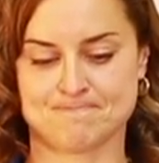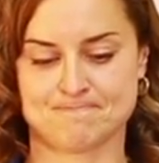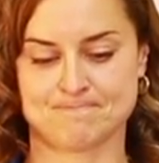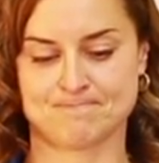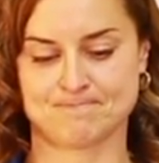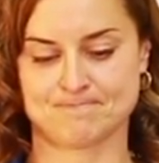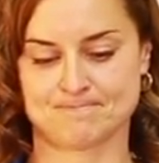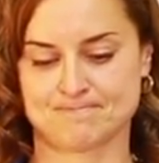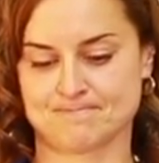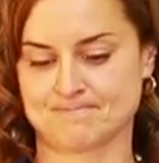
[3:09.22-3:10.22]

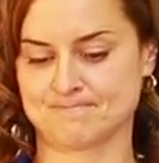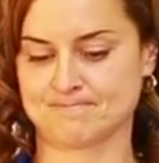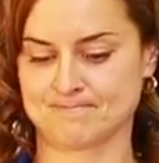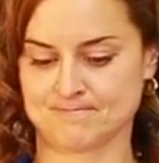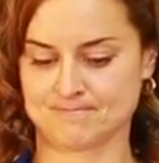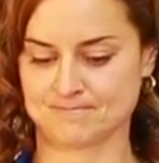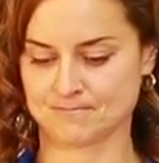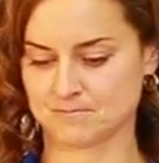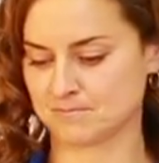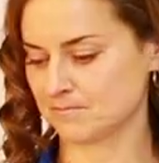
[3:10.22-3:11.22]

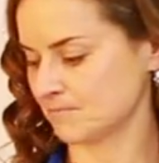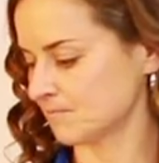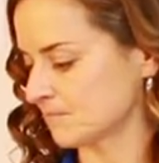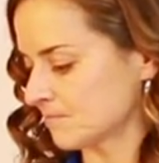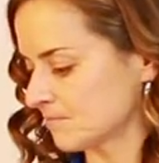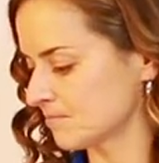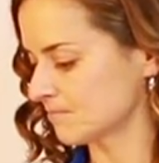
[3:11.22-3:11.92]
Nobody speaks.